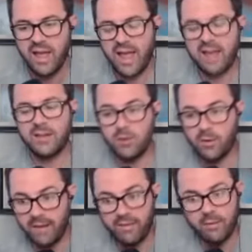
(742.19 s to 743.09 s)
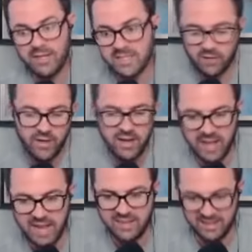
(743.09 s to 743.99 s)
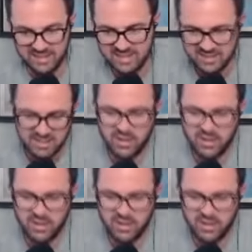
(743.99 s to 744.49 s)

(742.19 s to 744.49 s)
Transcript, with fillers: And you don't have that many self-hating atheists.